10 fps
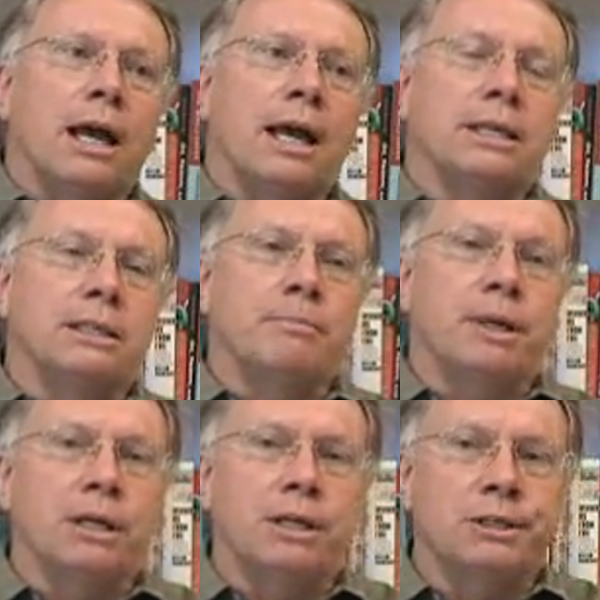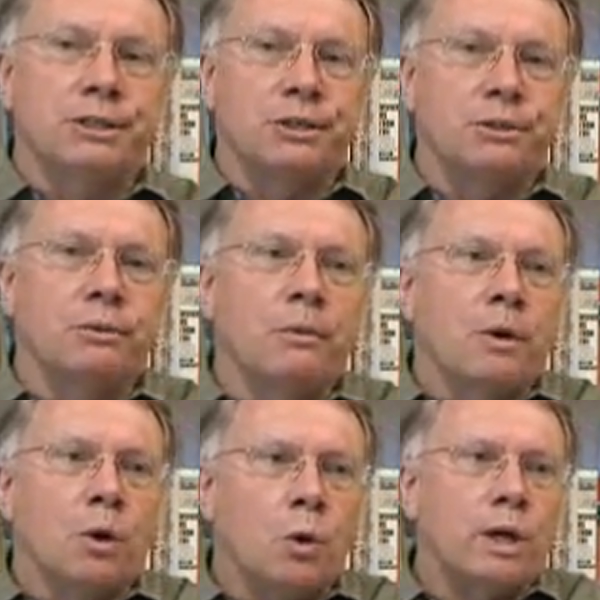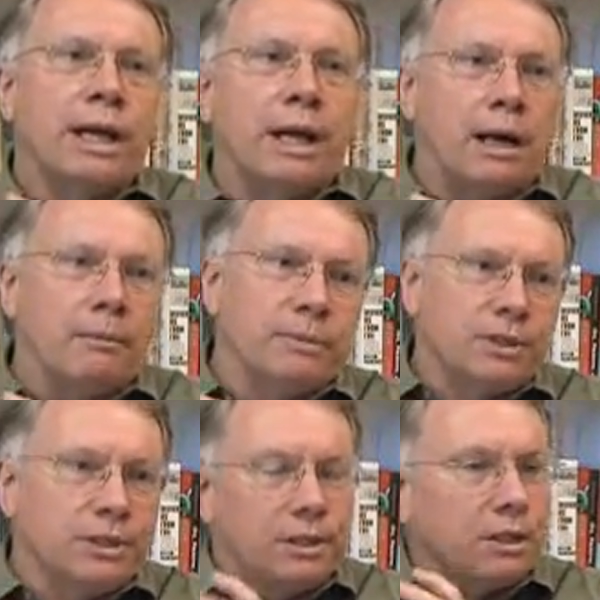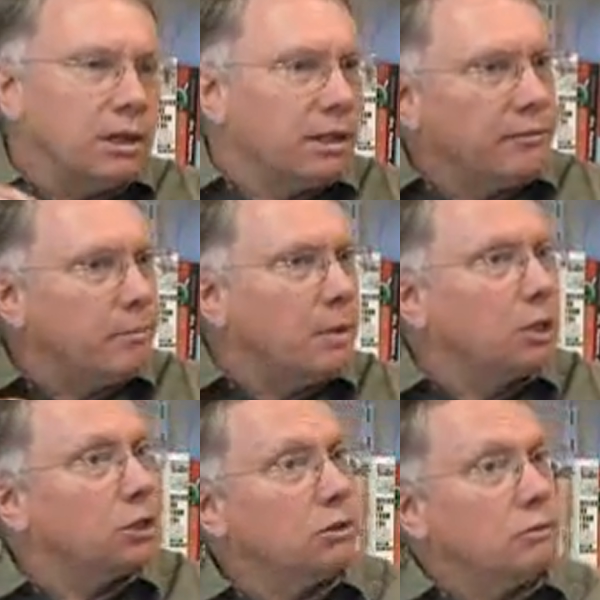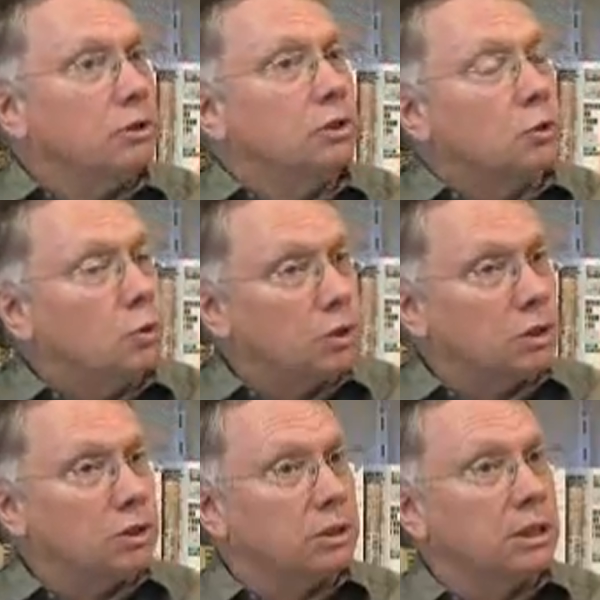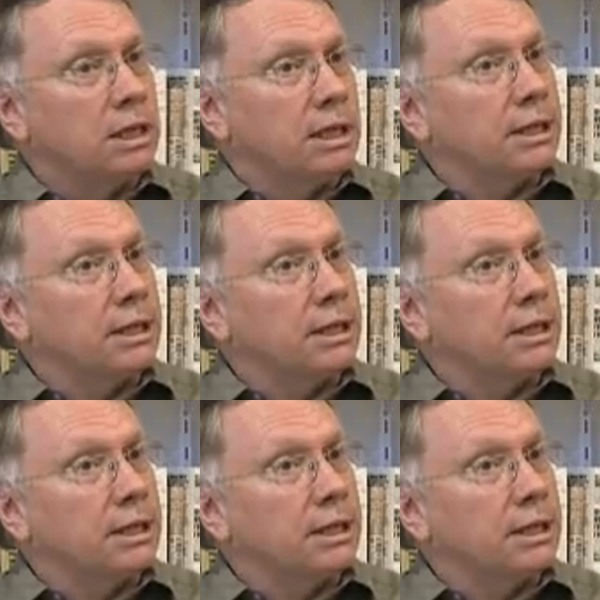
as opposed to hooking up to the kind of emotional resources